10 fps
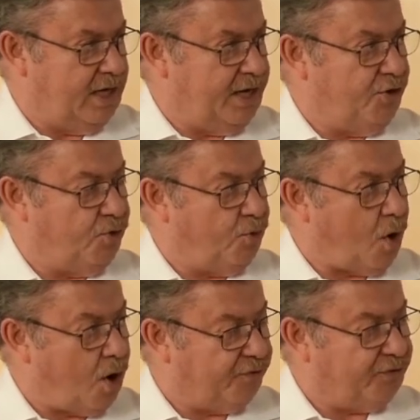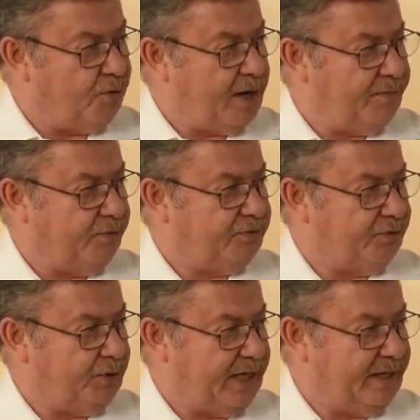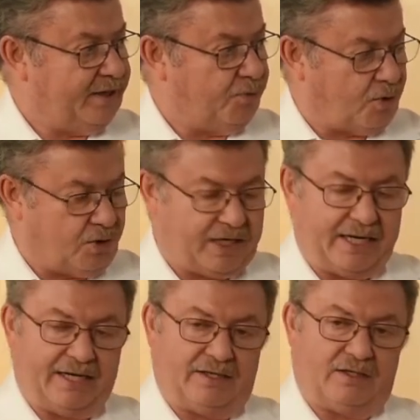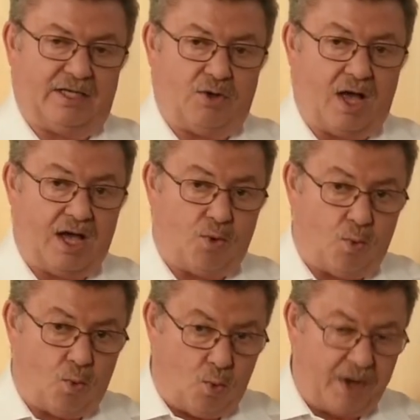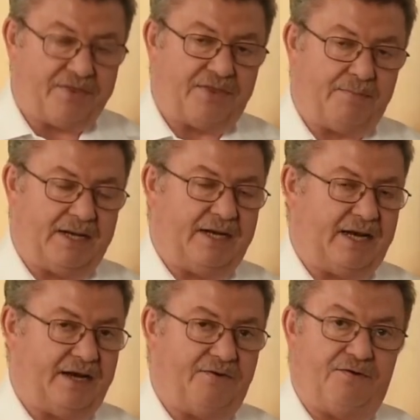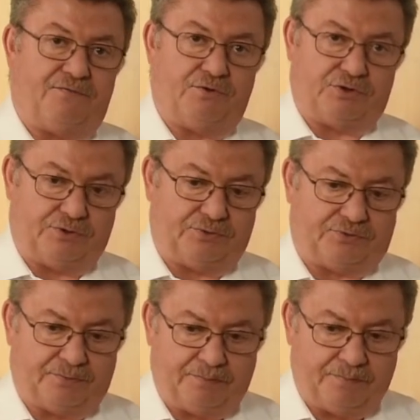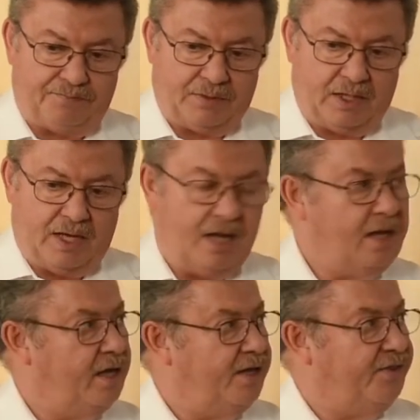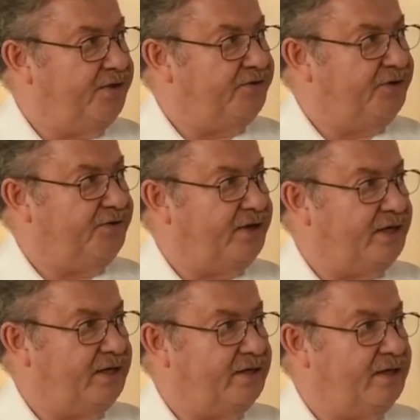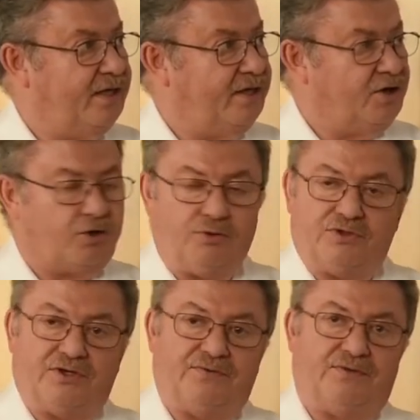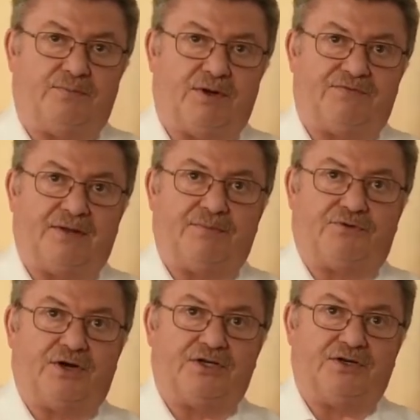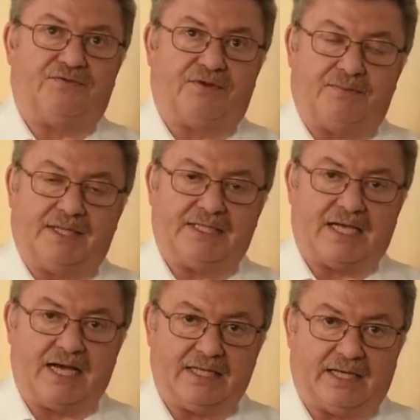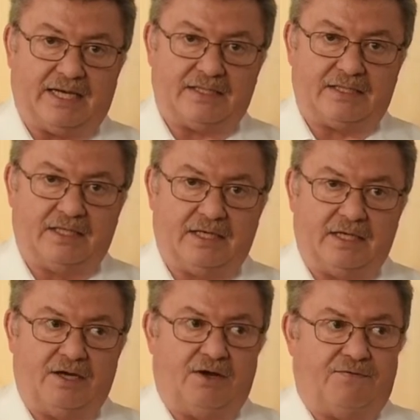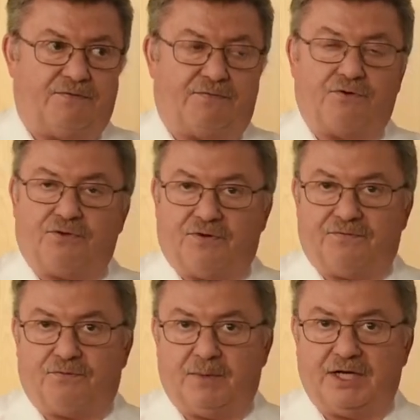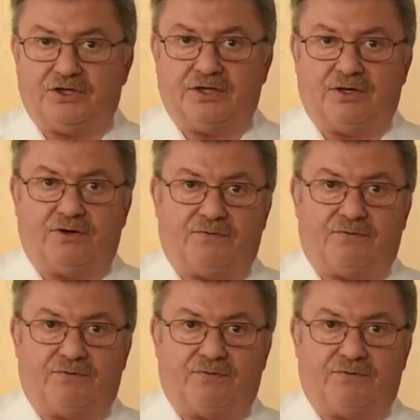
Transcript: You're also able to get the raw data with the metadata if you choose. This is the conclusion of the brief demonstration of some of these highlights. For further information on